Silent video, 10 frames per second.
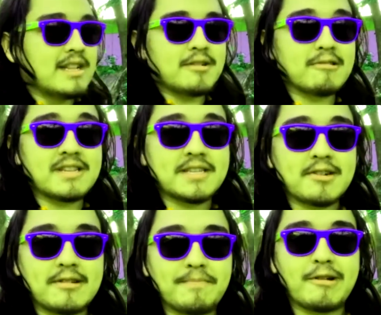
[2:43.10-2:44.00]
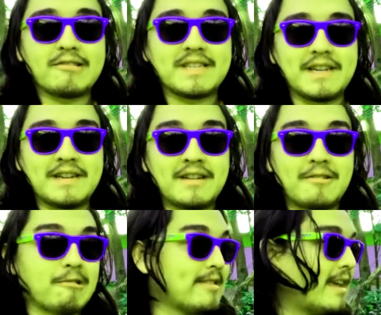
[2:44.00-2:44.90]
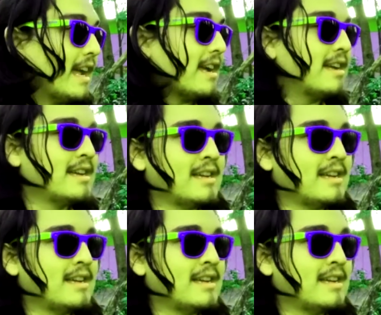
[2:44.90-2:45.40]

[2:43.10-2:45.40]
towards a certain person or thing.